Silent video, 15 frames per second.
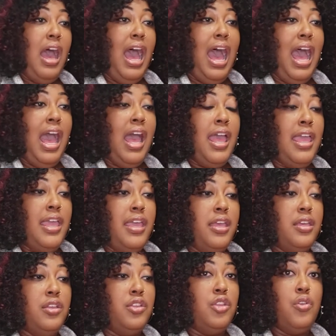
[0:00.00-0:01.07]
I
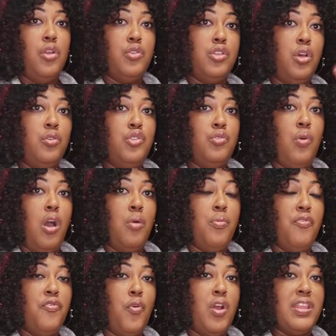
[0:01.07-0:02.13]
told you all
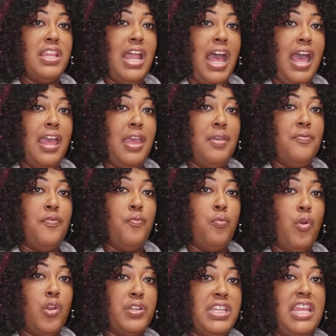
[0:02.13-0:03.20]
before that I've
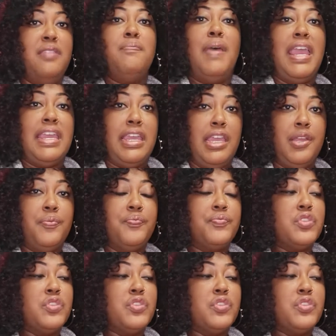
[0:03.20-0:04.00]
worked in banking.